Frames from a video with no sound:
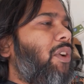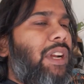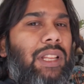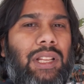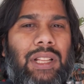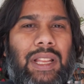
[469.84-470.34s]

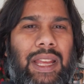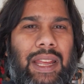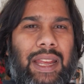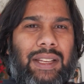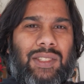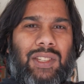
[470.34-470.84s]
put a
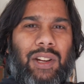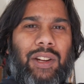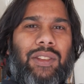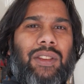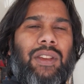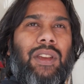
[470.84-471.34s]
little
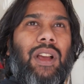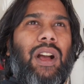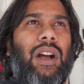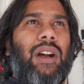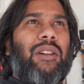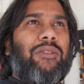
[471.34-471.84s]
excerpt
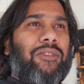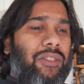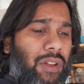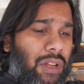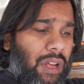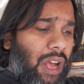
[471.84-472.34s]

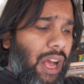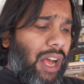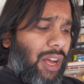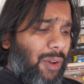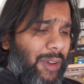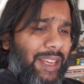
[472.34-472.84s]
of
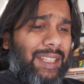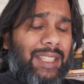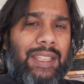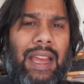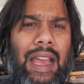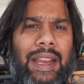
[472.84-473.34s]
how
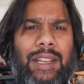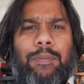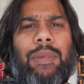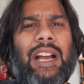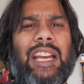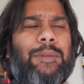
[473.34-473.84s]
inside
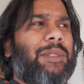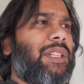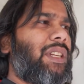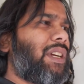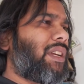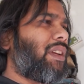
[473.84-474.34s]
the
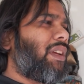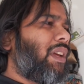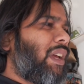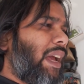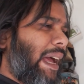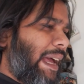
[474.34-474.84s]
pipes look.
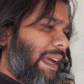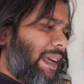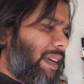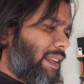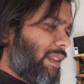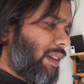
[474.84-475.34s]

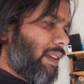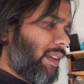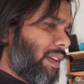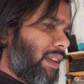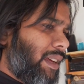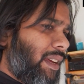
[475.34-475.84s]
And
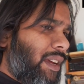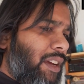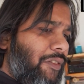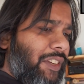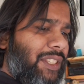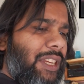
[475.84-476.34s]

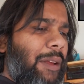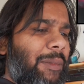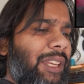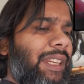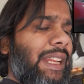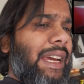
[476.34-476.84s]
for
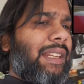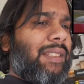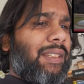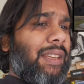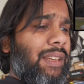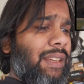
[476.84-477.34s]
something
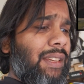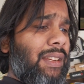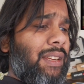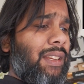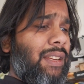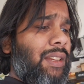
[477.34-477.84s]
that's
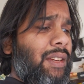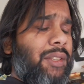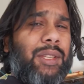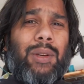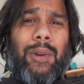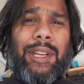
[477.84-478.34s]

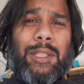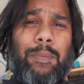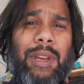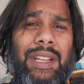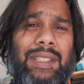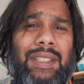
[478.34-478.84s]
so
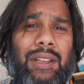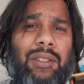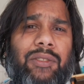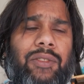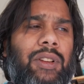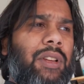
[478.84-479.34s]

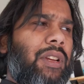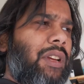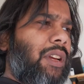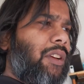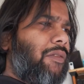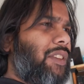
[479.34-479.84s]
expensive,
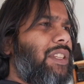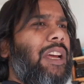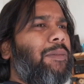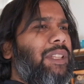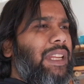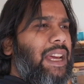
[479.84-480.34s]
for
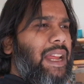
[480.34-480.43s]
something